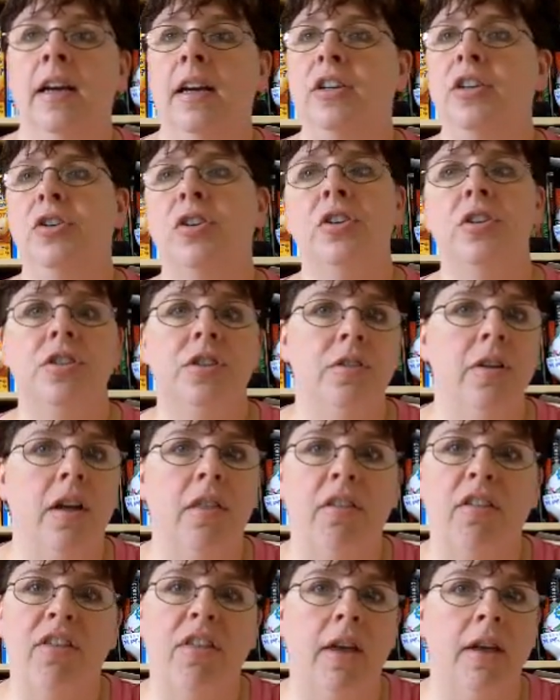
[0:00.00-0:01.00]
You could do
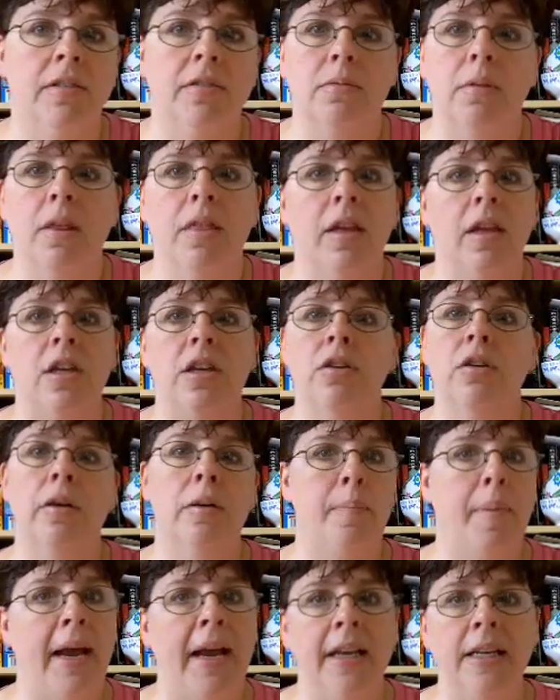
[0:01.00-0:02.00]
other things with it. You
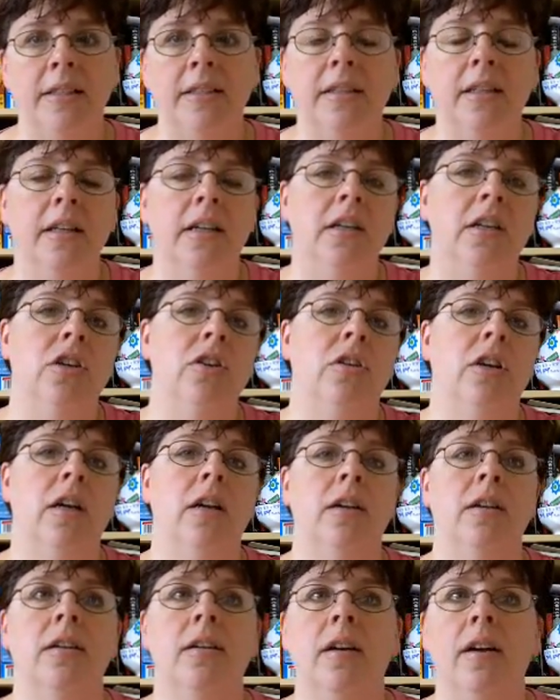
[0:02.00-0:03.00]
could paint it. You
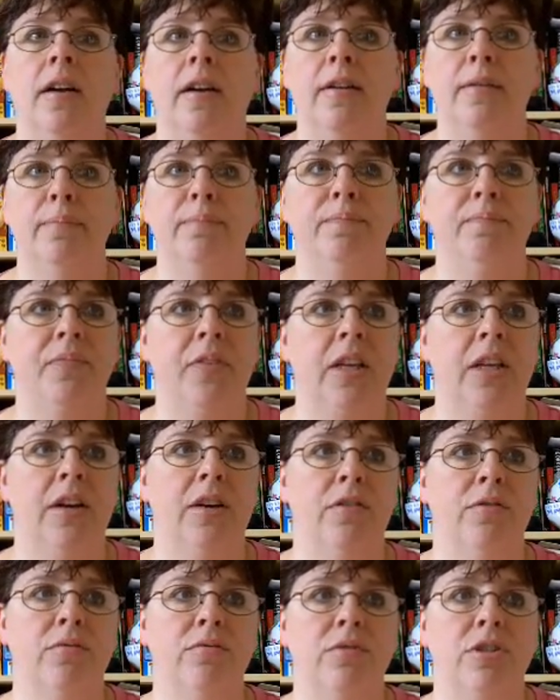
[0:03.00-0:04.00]

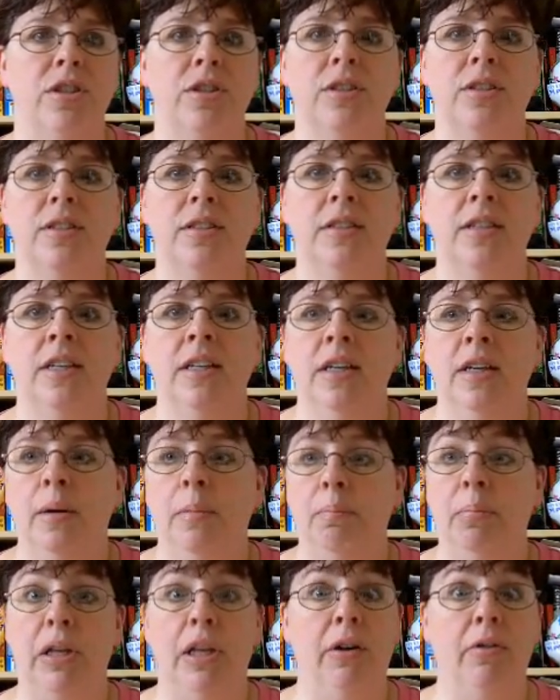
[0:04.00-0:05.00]
can, just
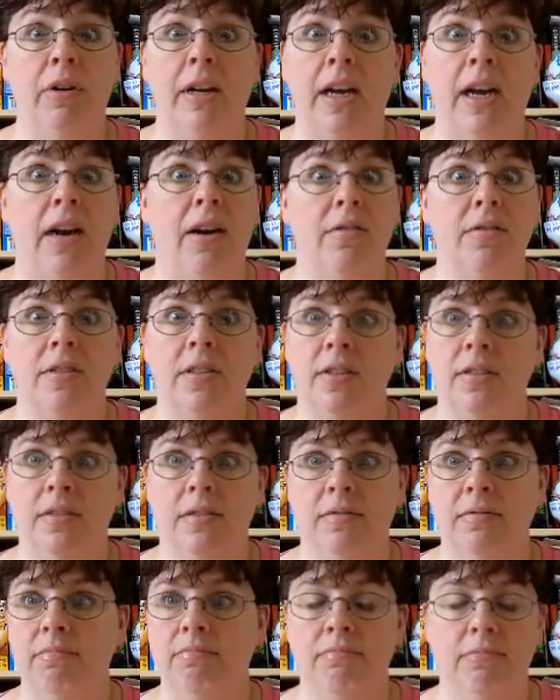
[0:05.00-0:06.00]
blow it out
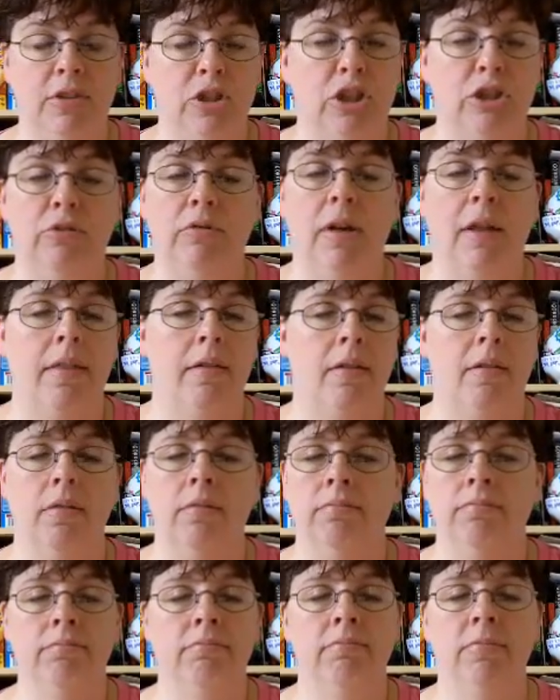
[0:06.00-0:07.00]
and do
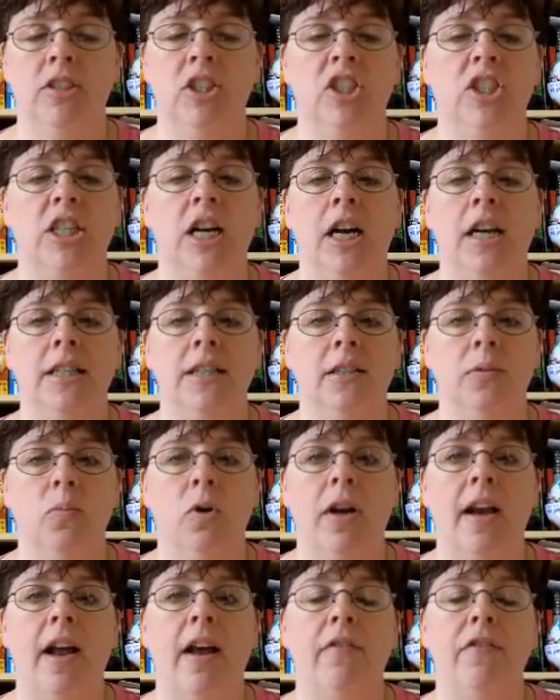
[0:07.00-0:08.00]
other designs and
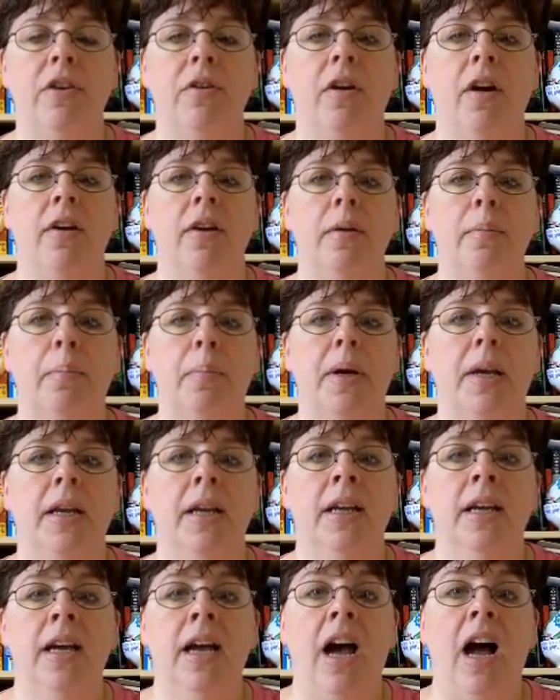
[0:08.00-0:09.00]
what have you on it. But
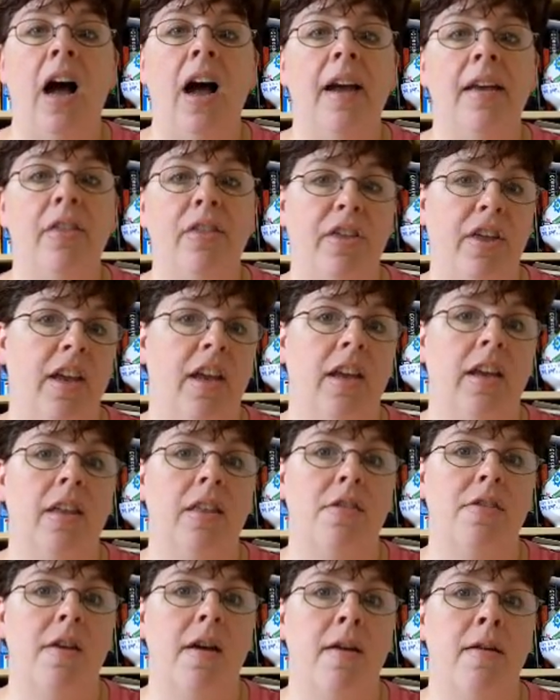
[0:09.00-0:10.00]
I
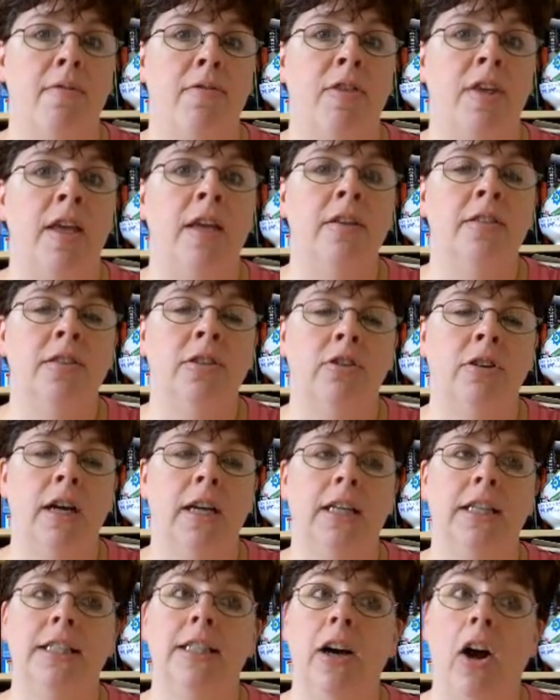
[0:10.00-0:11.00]
think that the Easter
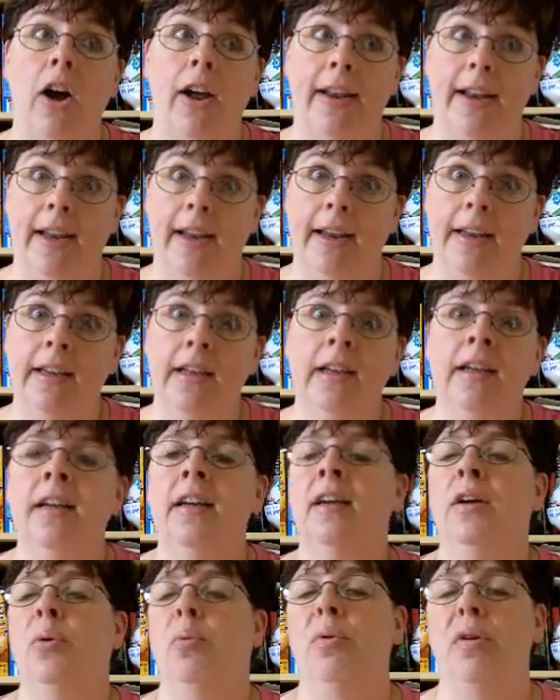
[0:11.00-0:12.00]
egg dyeing
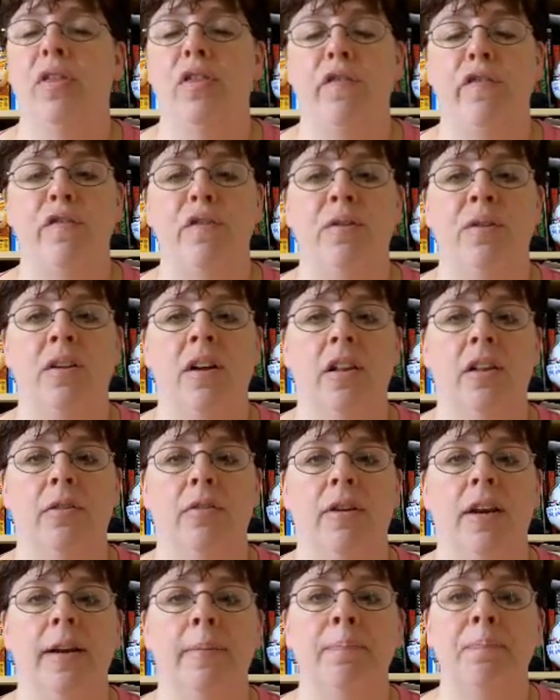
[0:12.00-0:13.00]
with the food
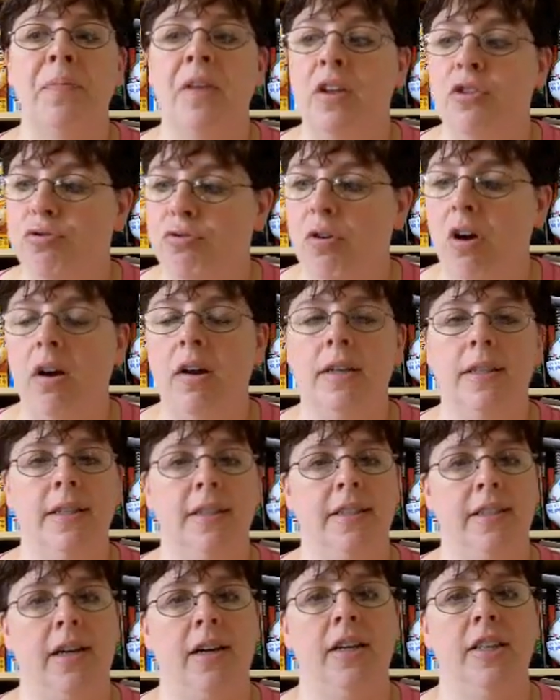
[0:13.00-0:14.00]
coloring, drawing
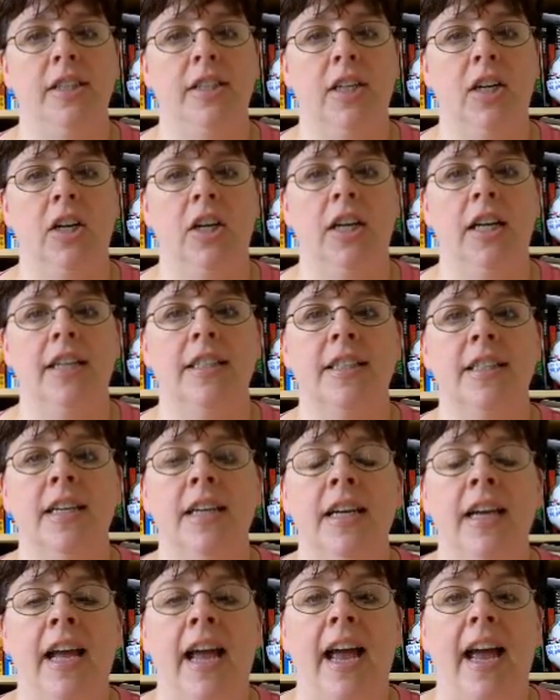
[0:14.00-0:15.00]
designs on it,
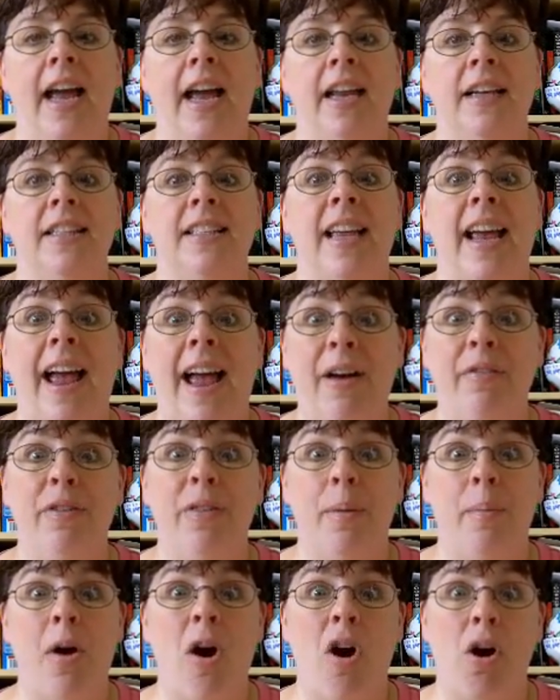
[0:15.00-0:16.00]
and
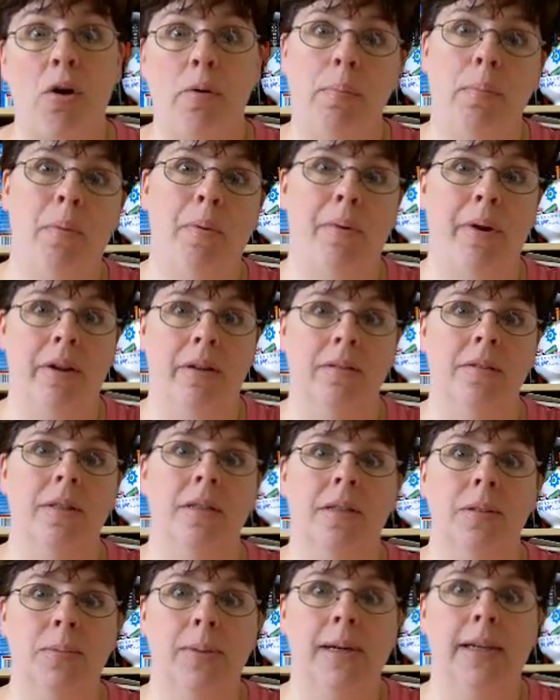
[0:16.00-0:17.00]
having them hard boiled
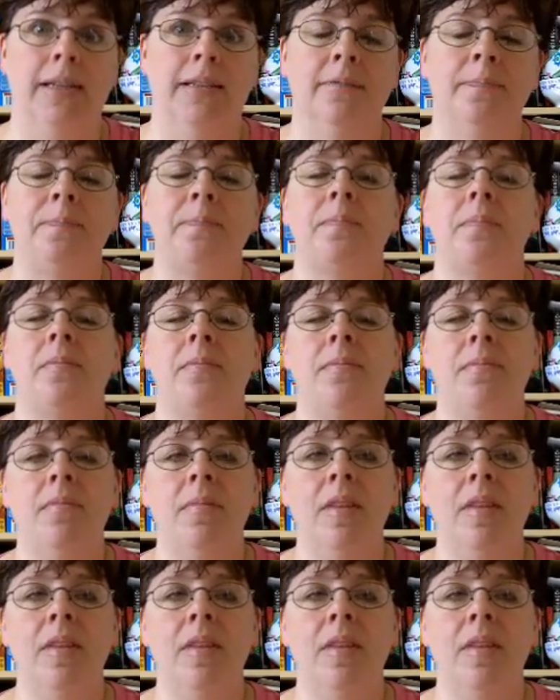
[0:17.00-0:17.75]
as well,